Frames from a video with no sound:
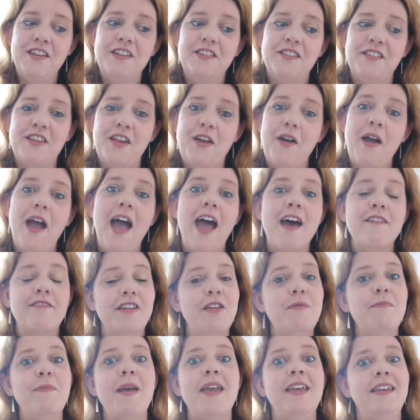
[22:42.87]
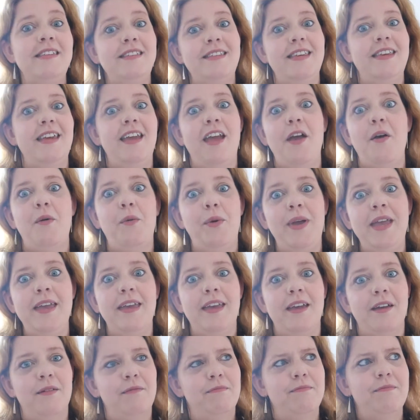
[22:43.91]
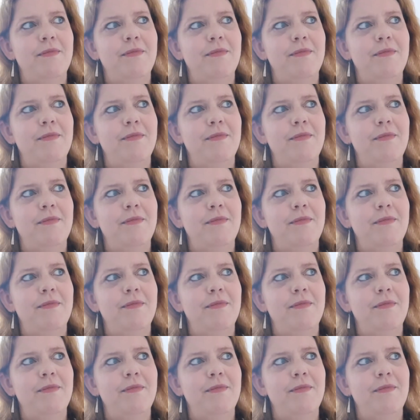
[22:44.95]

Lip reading: So have an amazing week,